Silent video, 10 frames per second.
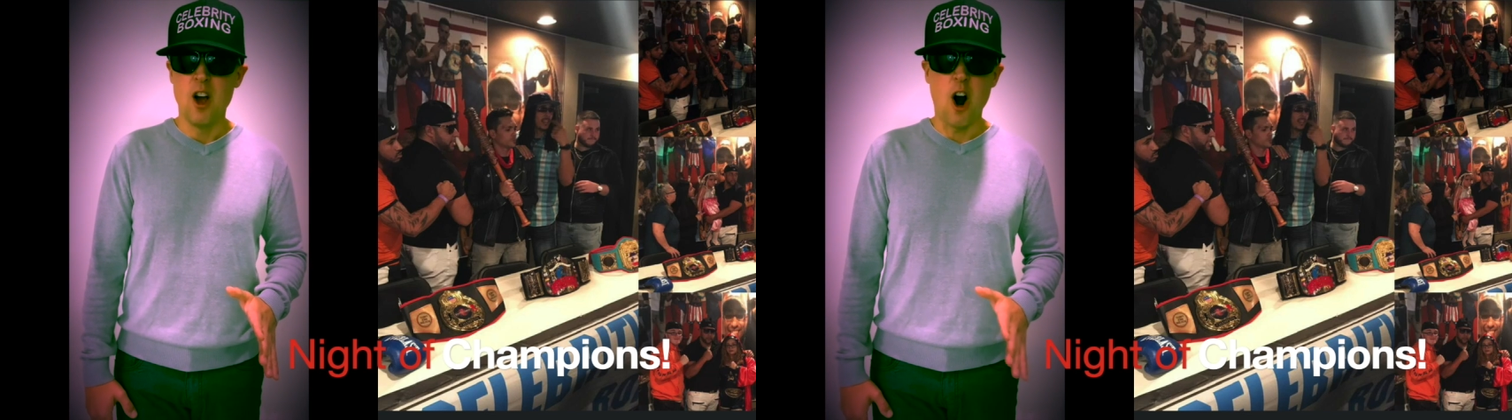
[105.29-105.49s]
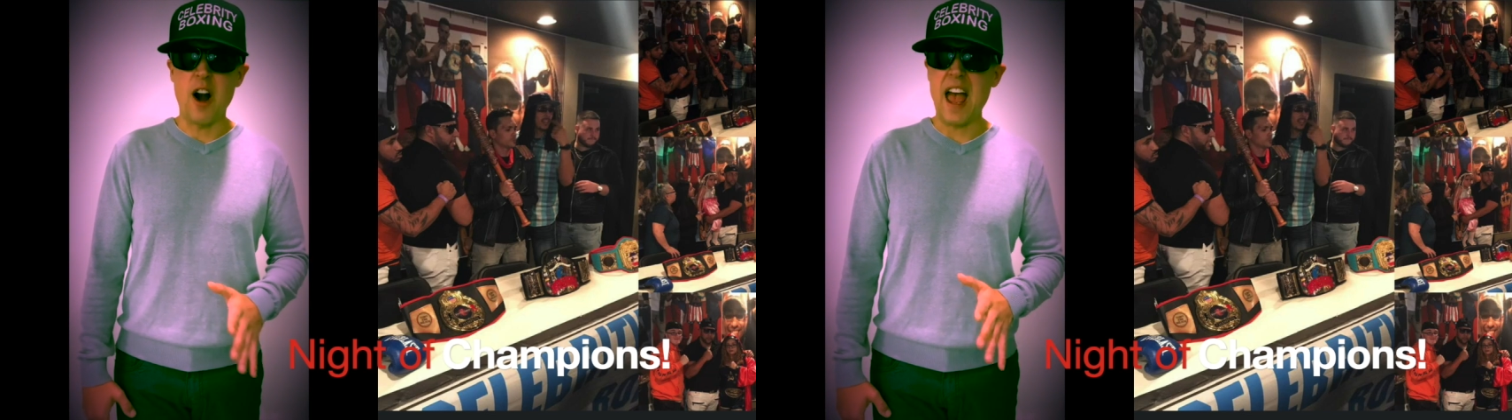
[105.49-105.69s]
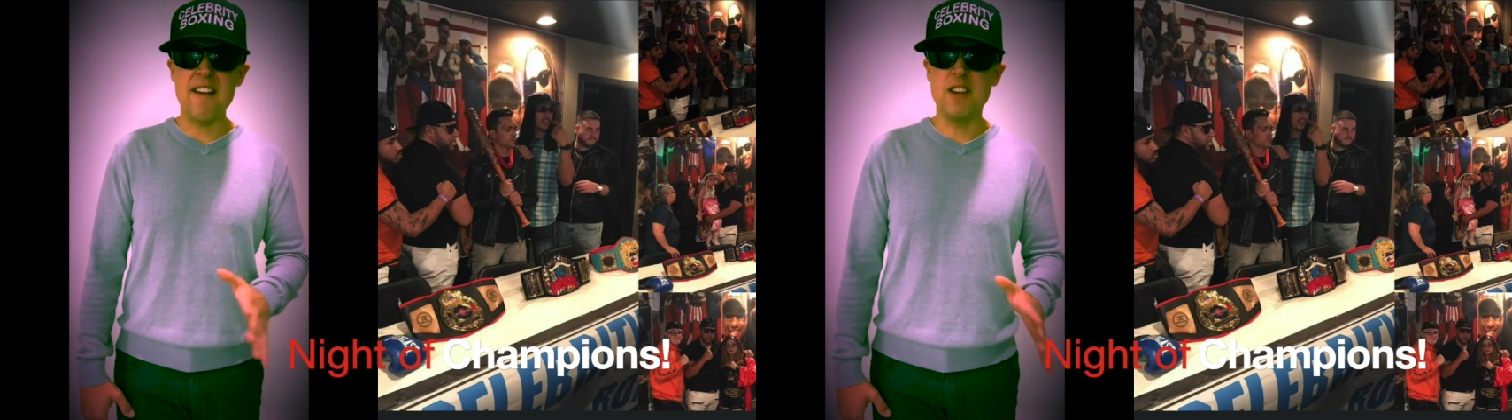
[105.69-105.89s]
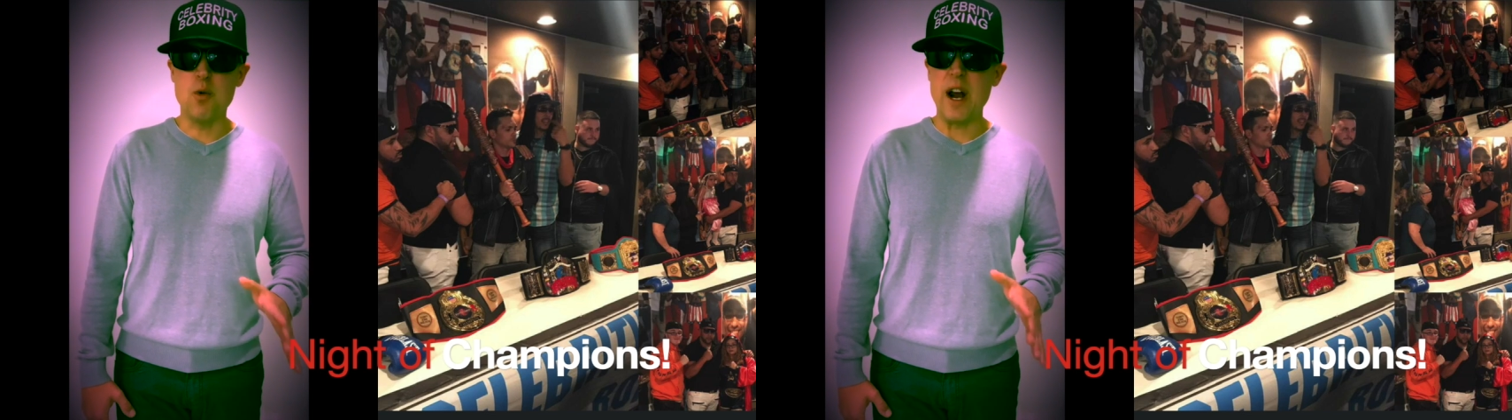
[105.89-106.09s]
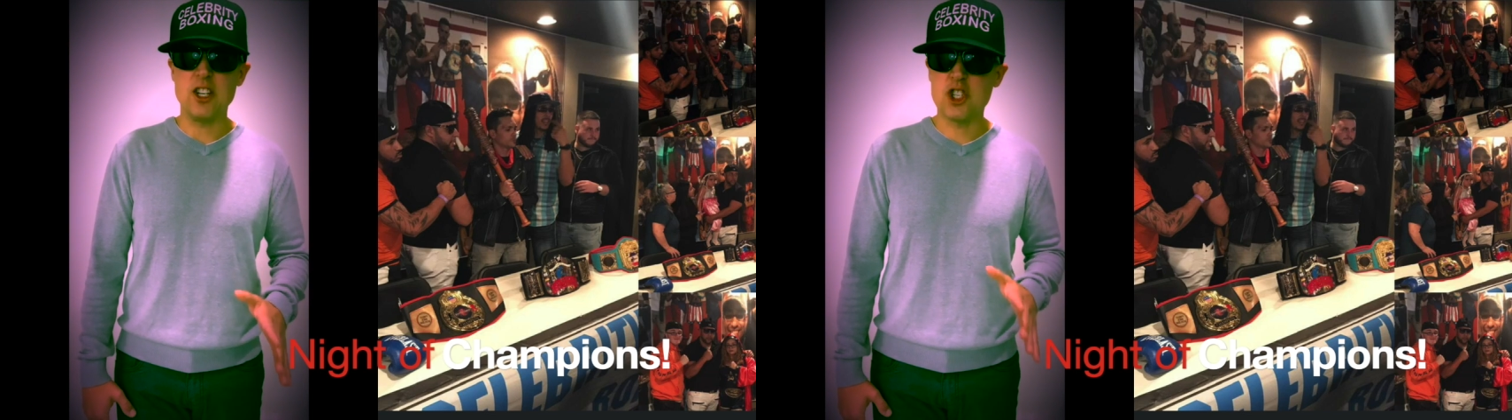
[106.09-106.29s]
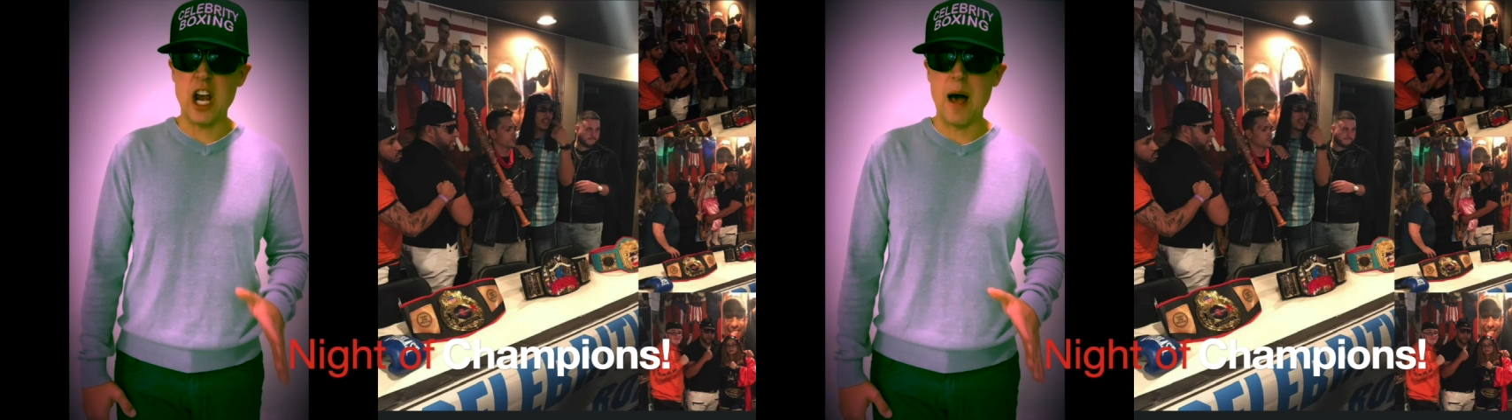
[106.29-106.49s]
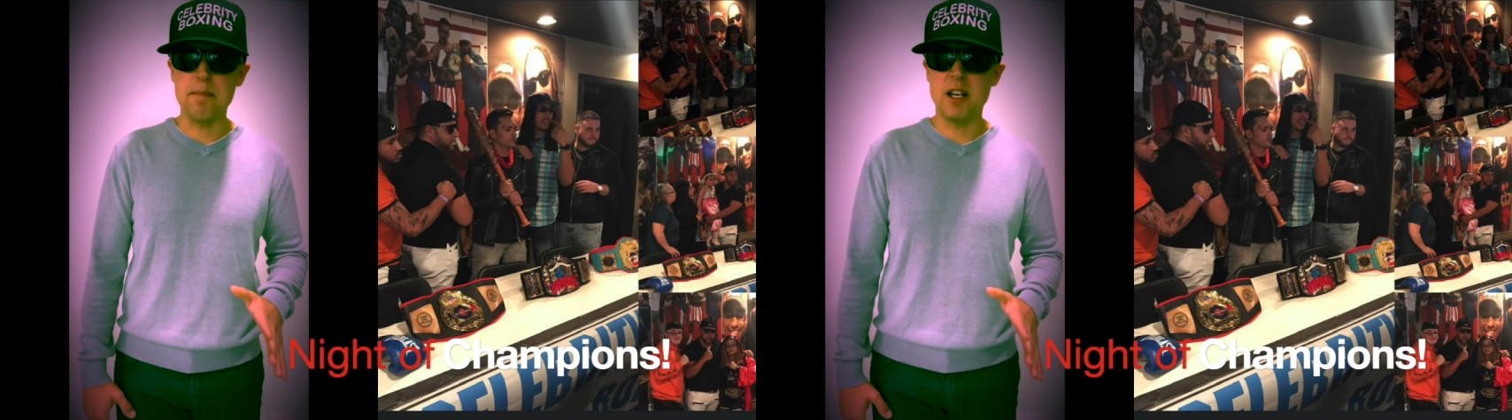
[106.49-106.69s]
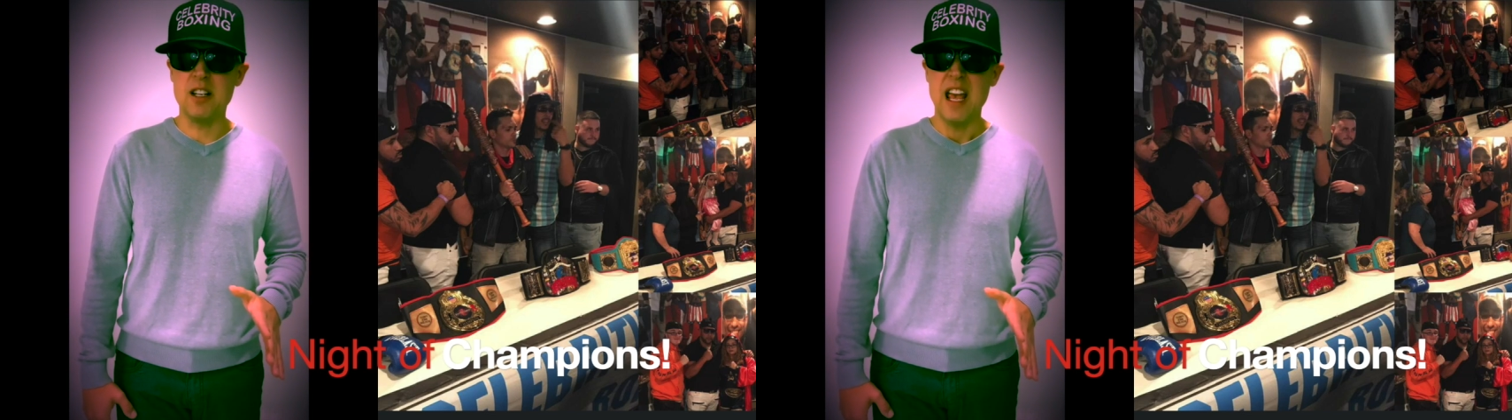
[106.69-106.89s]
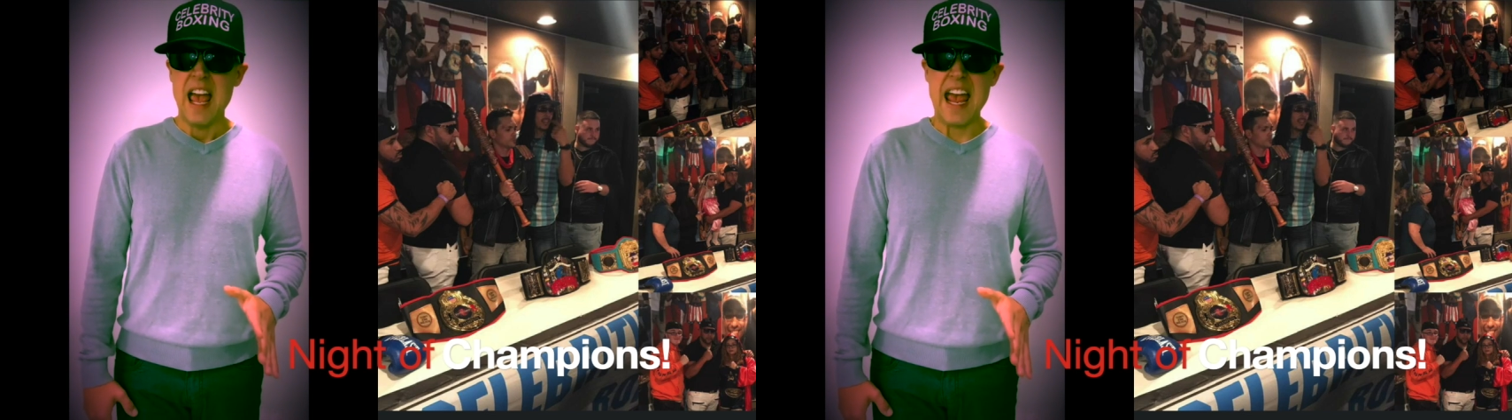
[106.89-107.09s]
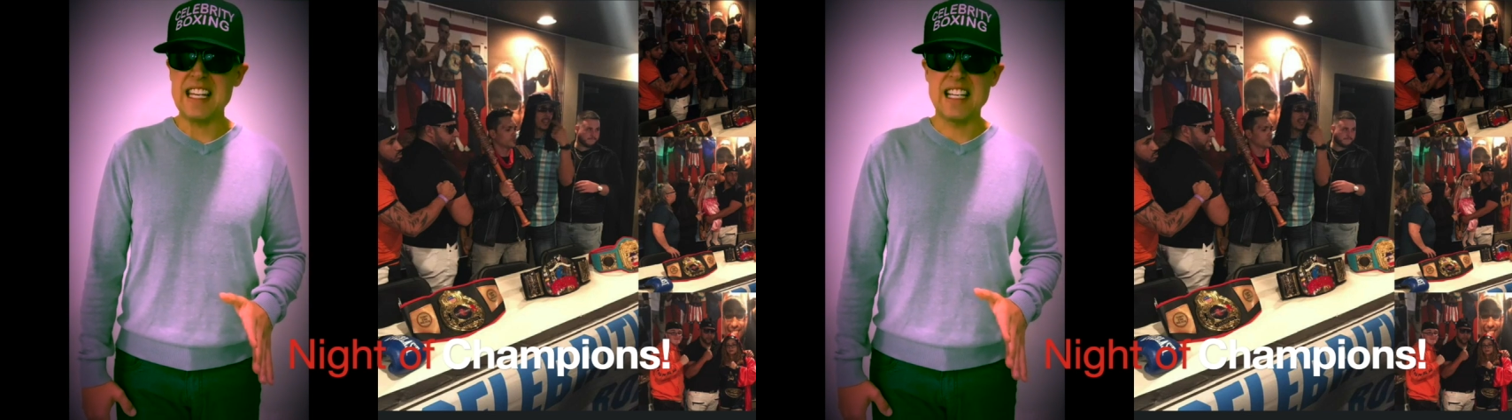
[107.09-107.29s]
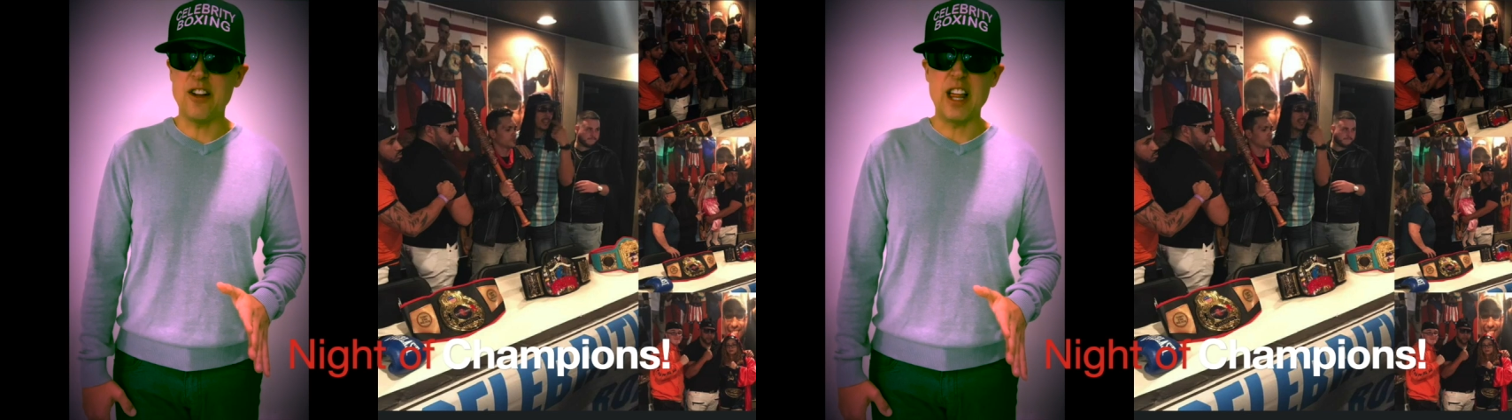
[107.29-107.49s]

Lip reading: Our heavyweight champion, Hazel